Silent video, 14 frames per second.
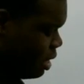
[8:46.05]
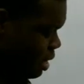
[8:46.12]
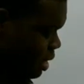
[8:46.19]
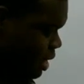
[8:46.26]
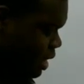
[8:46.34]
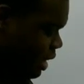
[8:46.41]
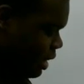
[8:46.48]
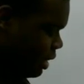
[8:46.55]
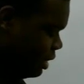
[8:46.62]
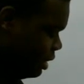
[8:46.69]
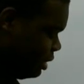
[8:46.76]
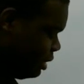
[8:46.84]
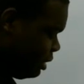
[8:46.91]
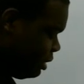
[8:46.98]
Okay,
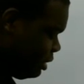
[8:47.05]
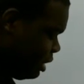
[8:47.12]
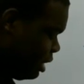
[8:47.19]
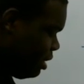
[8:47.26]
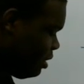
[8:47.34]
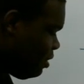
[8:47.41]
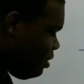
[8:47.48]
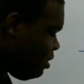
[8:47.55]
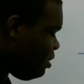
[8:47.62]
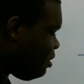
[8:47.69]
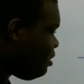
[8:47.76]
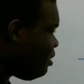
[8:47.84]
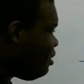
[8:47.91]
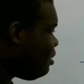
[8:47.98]
so
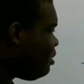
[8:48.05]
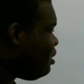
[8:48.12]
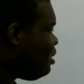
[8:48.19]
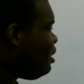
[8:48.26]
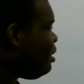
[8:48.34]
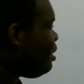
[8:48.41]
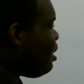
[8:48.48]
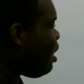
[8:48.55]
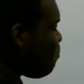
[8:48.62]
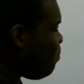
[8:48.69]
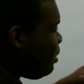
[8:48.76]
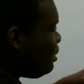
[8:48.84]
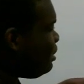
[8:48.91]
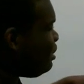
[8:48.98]
I'm
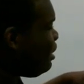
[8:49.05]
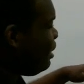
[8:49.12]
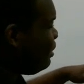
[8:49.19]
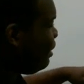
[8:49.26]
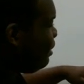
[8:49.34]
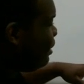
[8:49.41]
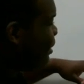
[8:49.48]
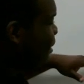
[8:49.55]
pushing things on the